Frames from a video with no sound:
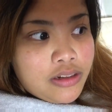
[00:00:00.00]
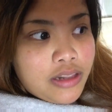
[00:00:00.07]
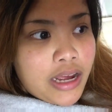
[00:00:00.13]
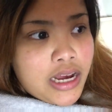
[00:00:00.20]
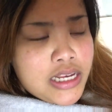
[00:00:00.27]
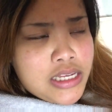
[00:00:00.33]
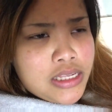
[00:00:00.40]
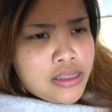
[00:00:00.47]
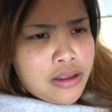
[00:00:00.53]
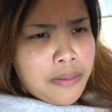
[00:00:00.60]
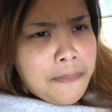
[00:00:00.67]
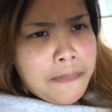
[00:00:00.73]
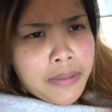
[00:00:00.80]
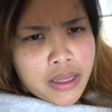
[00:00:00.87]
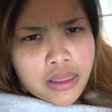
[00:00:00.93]
last
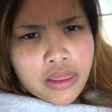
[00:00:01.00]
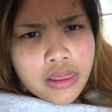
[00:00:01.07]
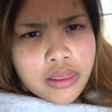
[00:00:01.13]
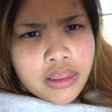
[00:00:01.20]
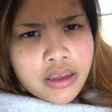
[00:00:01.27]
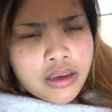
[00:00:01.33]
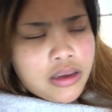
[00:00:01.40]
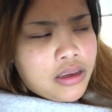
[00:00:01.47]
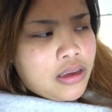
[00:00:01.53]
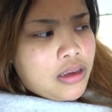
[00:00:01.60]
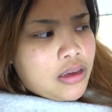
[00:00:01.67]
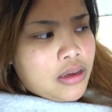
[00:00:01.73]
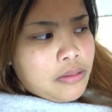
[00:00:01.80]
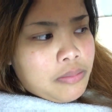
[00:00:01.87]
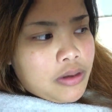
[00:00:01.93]
month
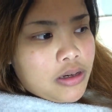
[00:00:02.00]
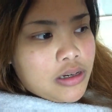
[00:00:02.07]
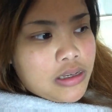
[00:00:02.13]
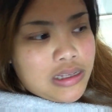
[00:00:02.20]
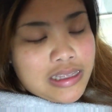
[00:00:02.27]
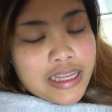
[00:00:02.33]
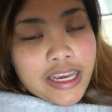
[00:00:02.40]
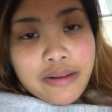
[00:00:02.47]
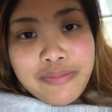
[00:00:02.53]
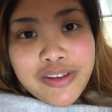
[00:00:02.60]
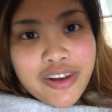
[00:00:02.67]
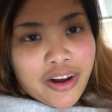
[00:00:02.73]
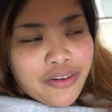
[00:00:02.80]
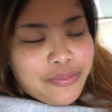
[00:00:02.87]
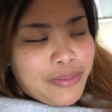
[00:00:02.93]
because damn
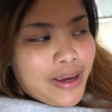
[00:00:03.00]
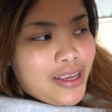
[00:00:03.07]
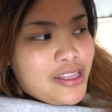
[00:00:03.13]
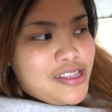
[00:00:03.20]
SoftBank